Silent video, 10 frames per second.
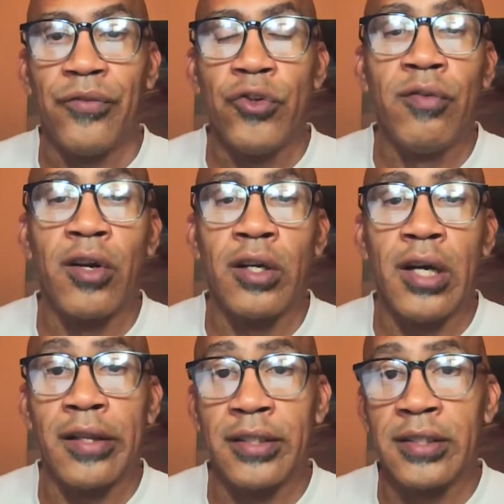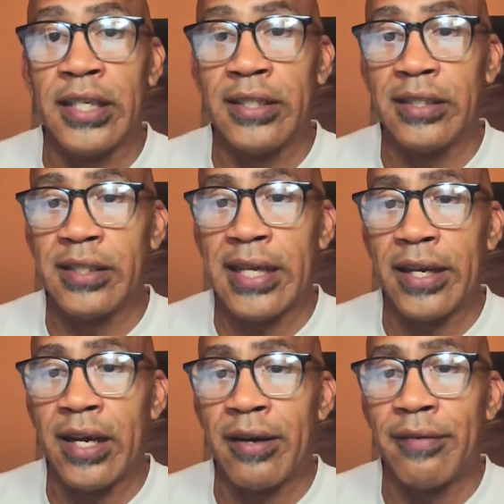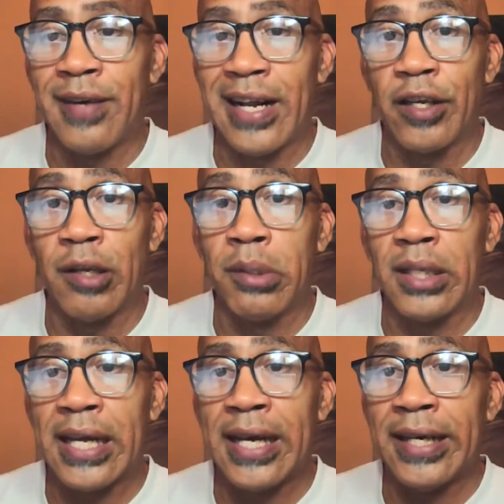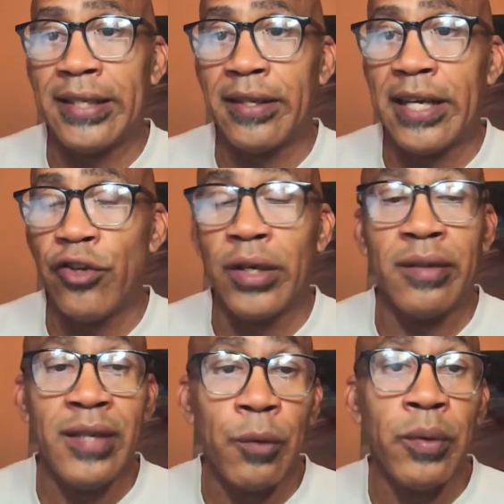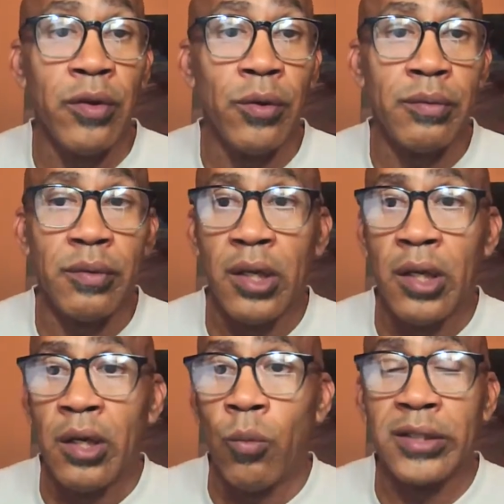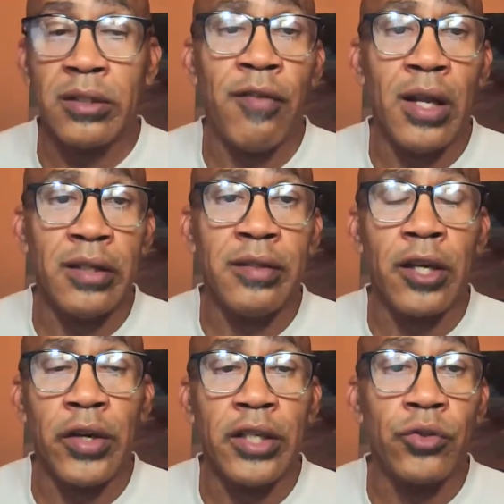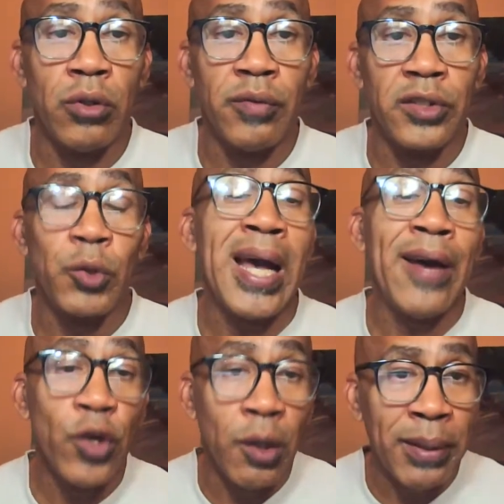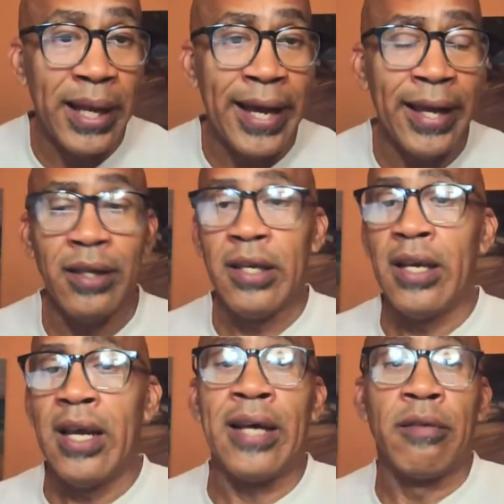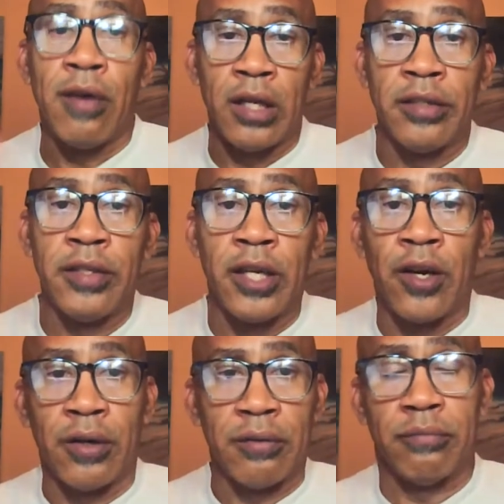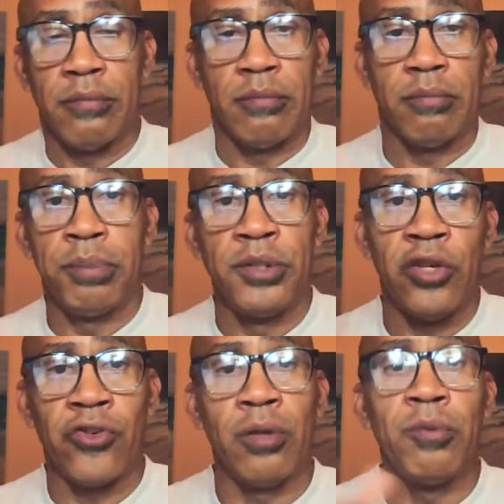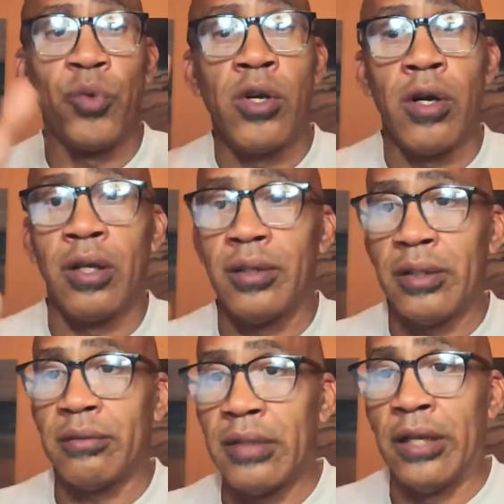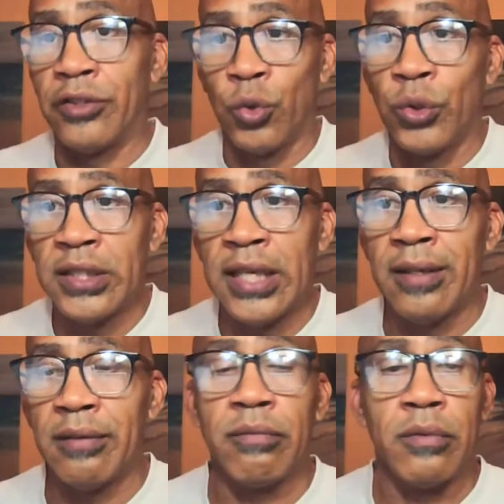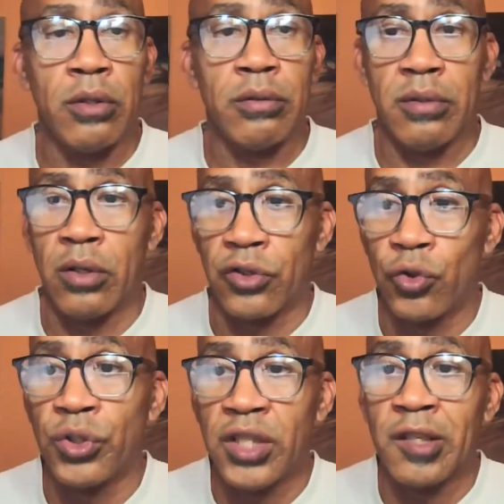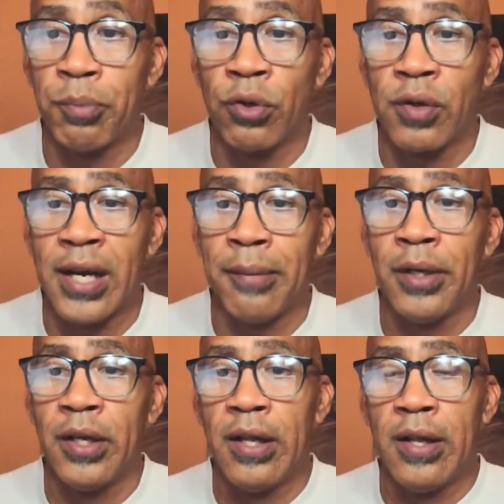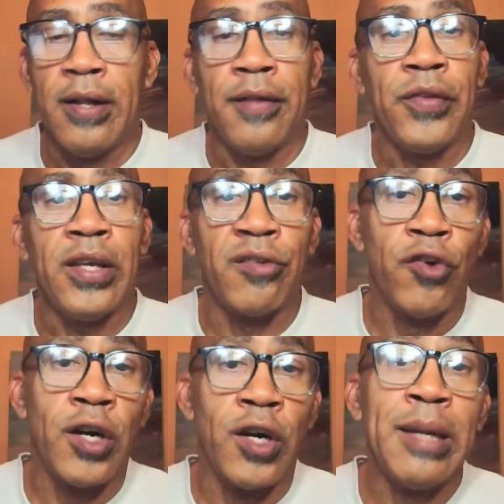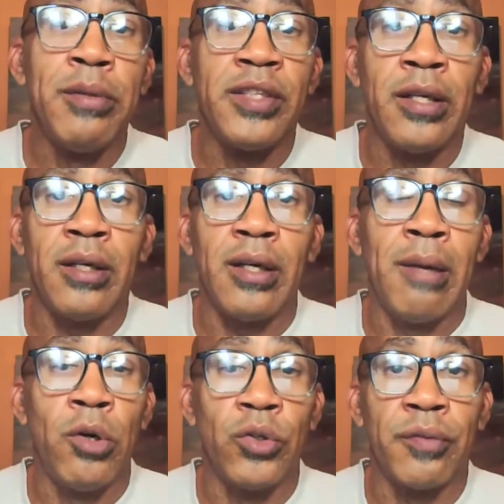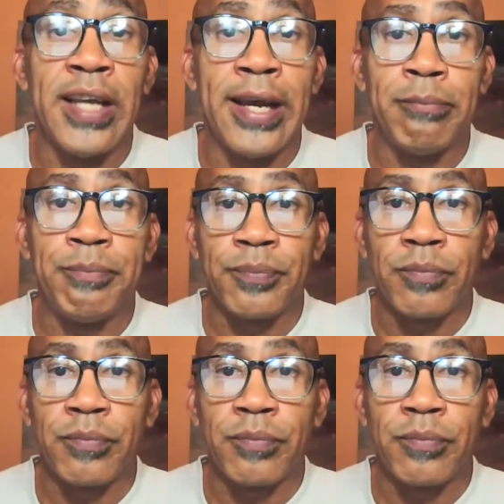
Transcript: You've learned other skills that are valuable and that you can take with you once the volunteering is over. So we have you apply, and the volunteer position, which we call an associate or associates program, is for a limited amount of time.